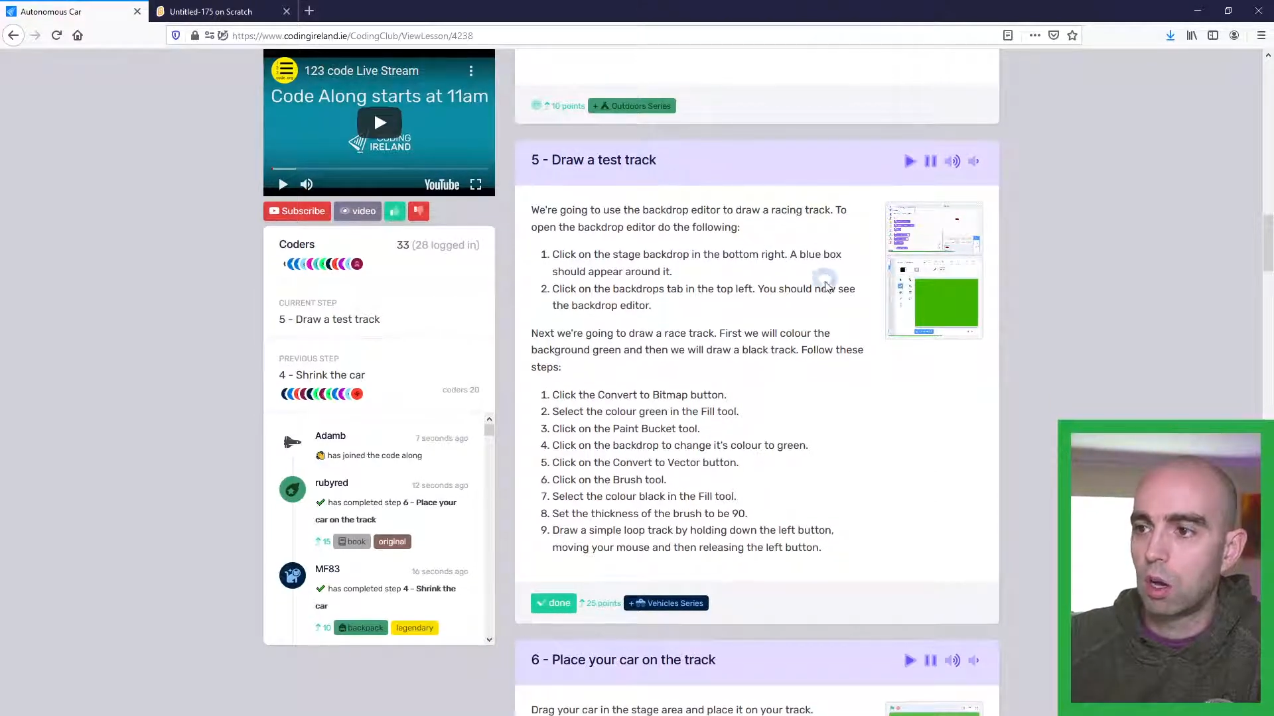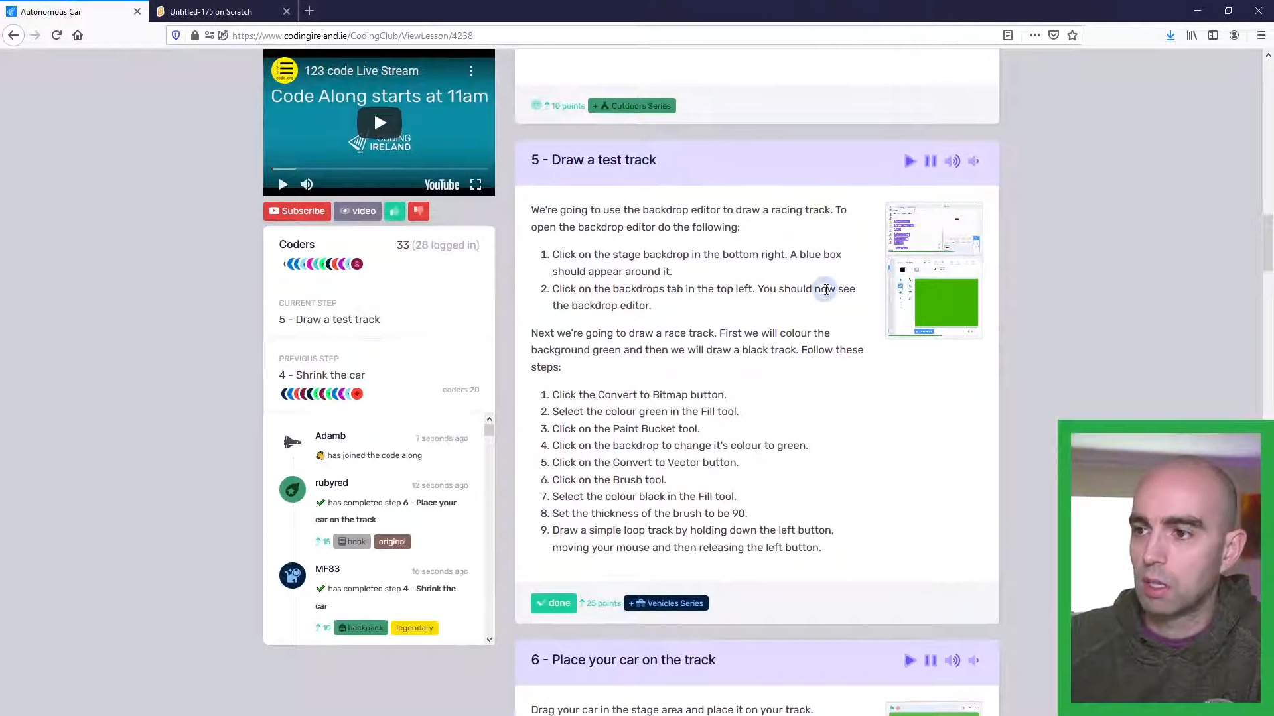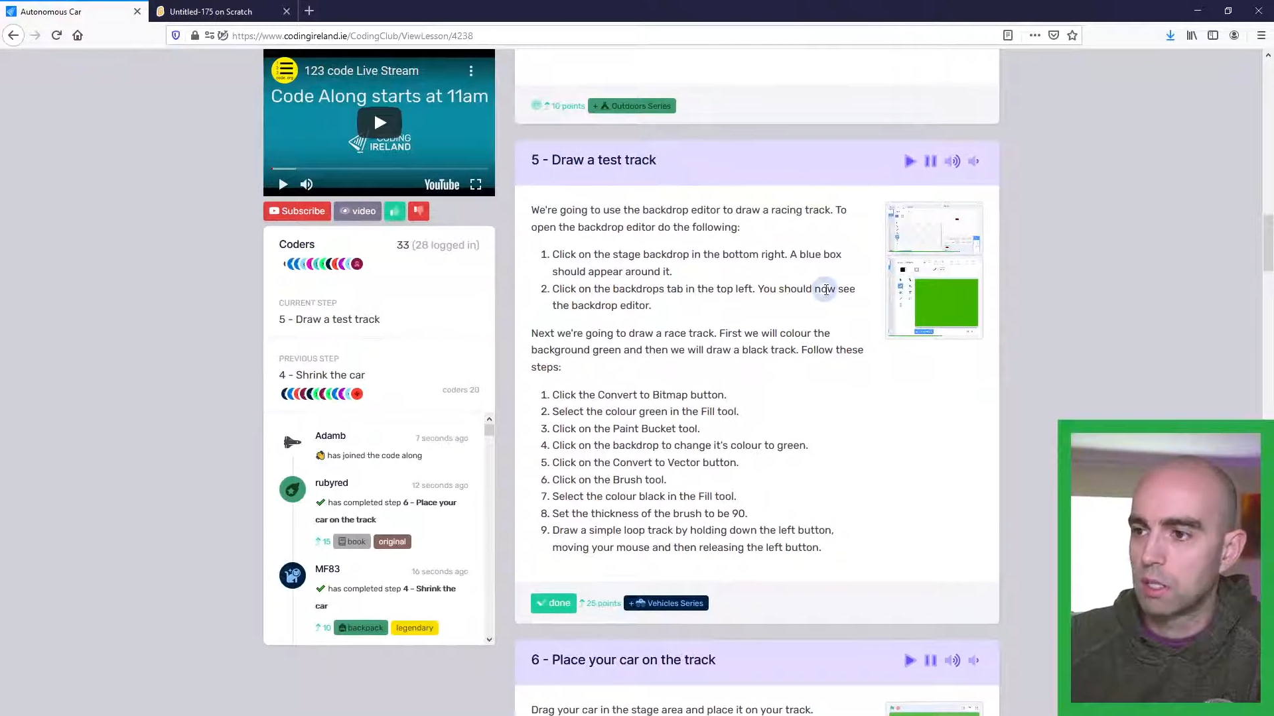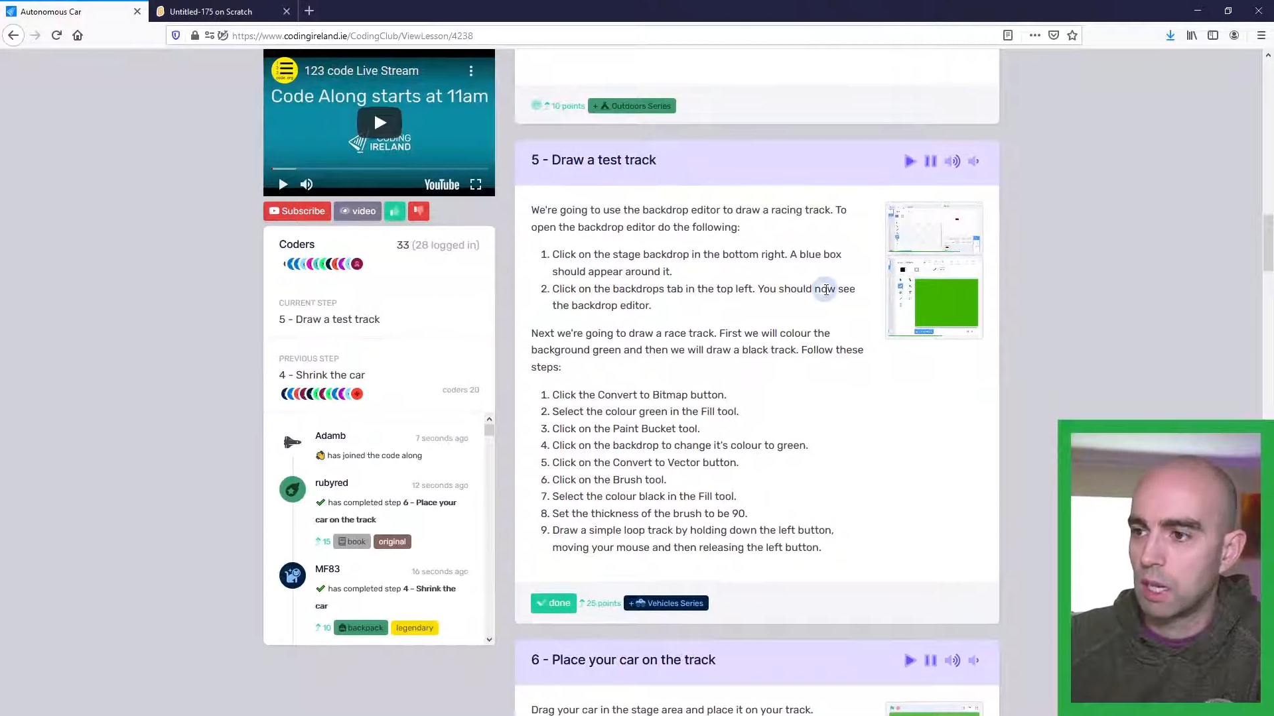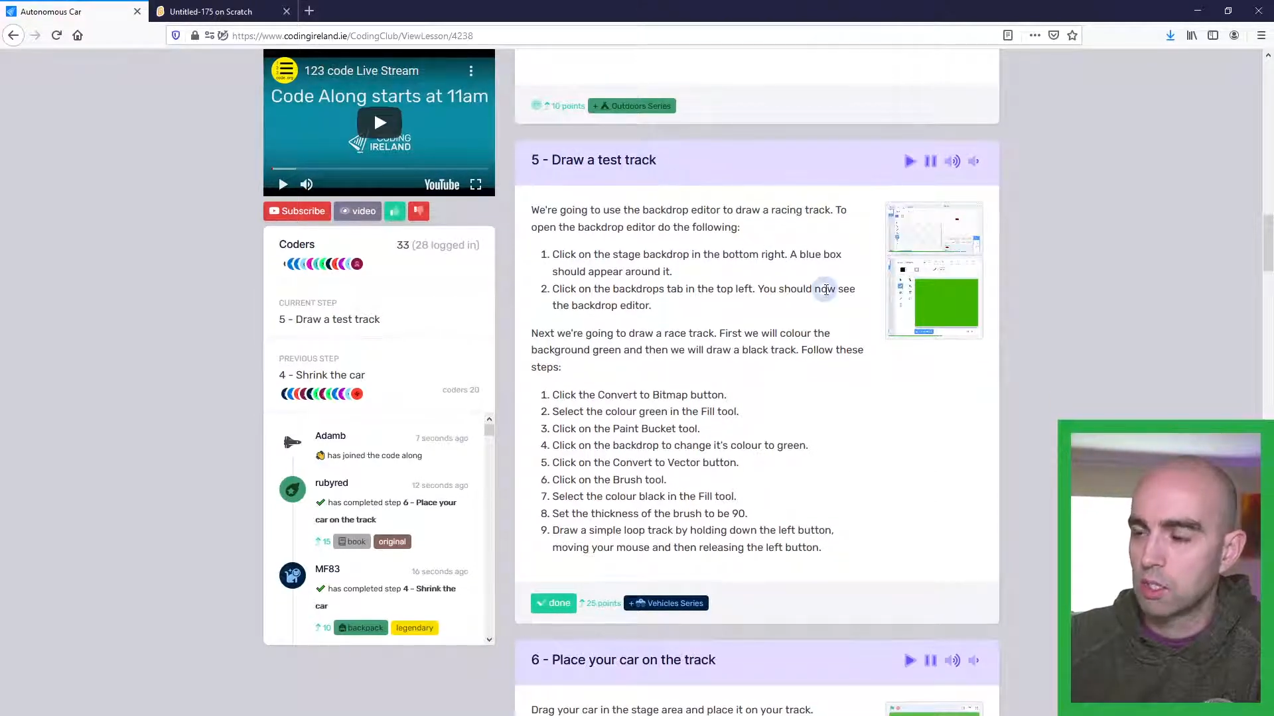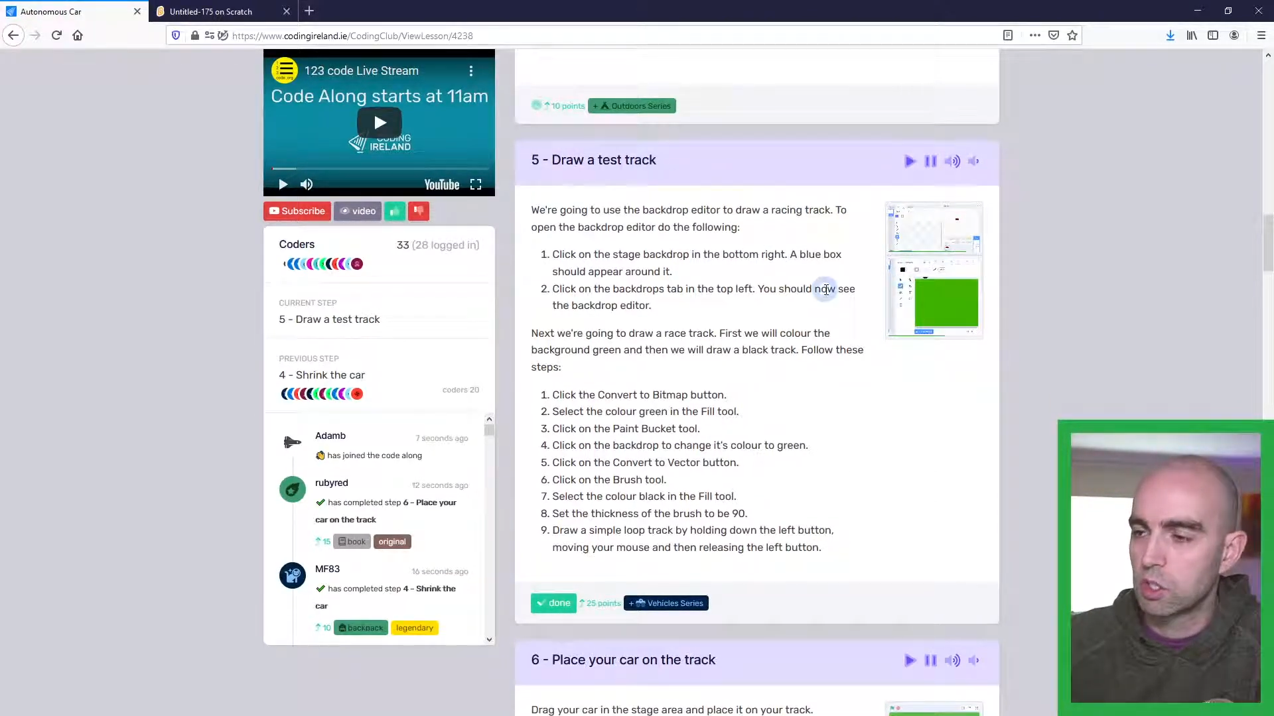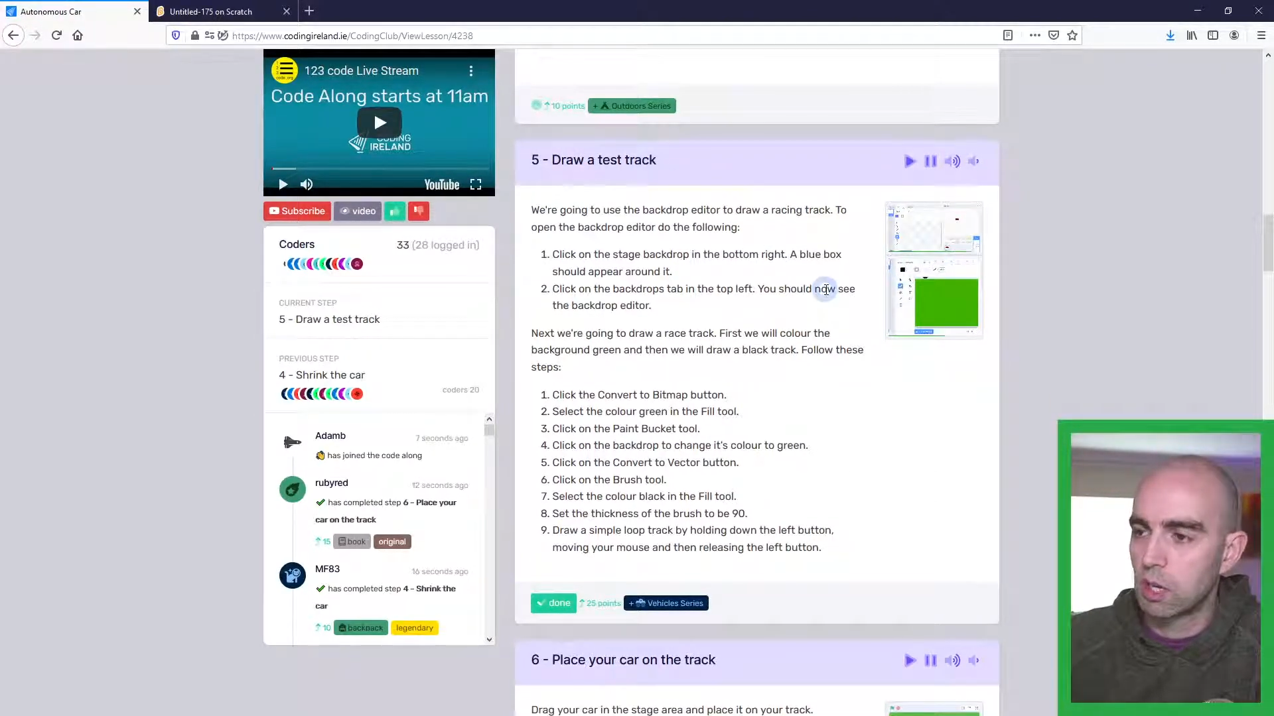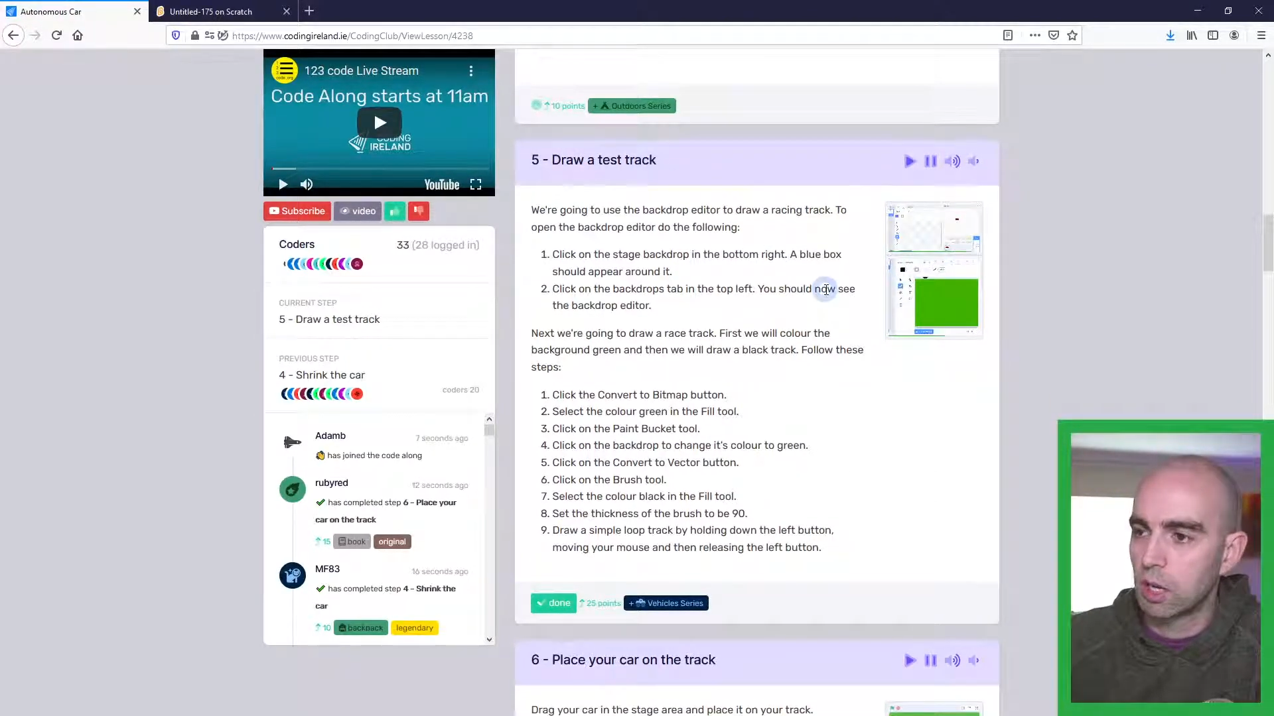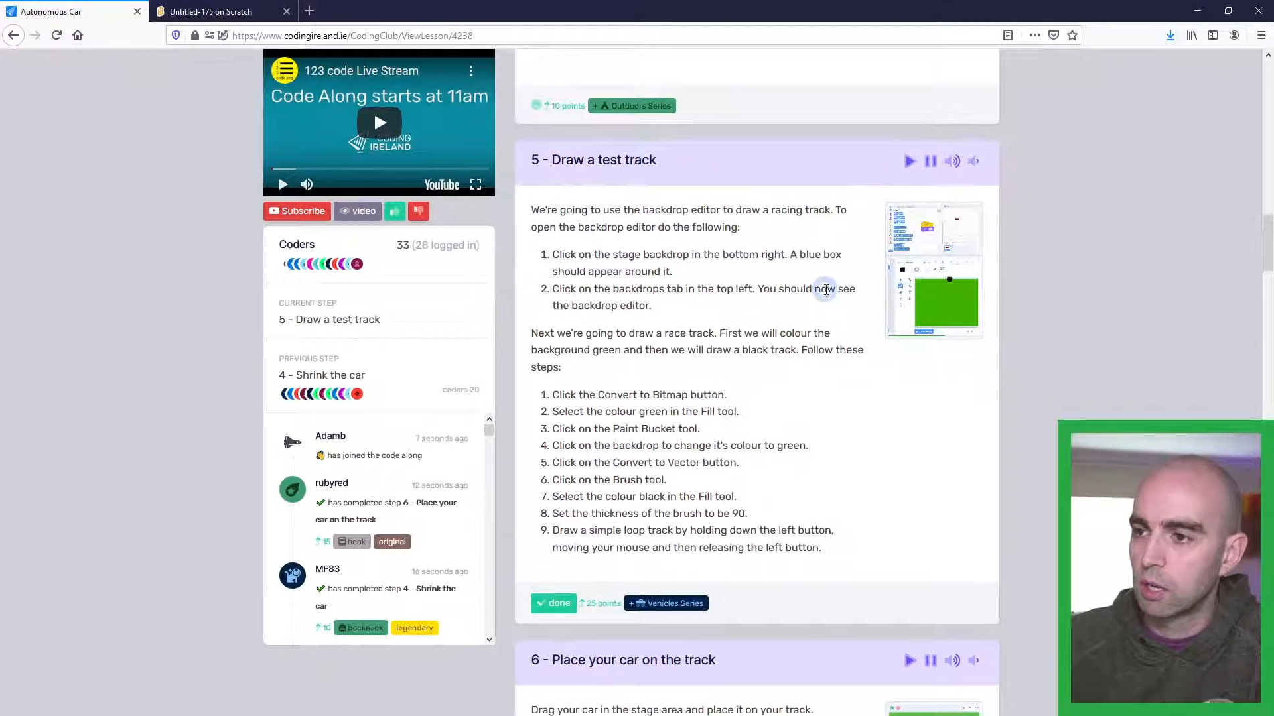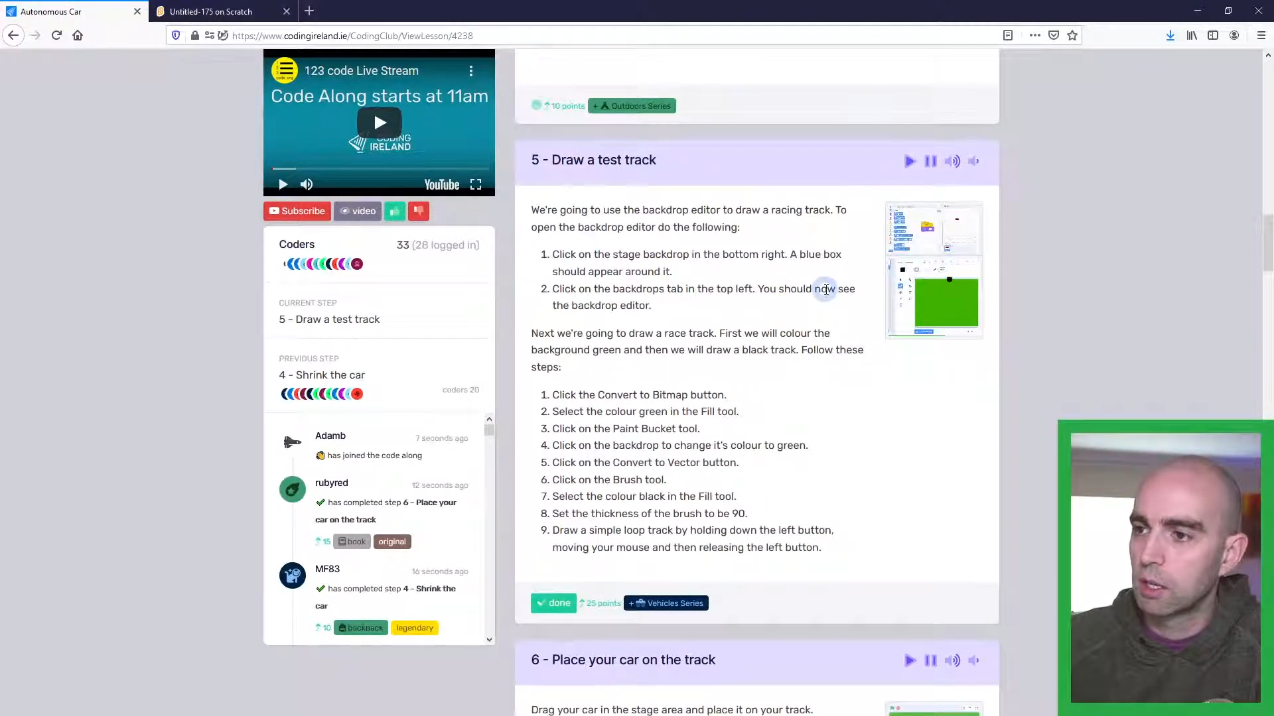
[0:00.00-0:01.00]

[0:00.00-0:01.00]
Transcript: a test track.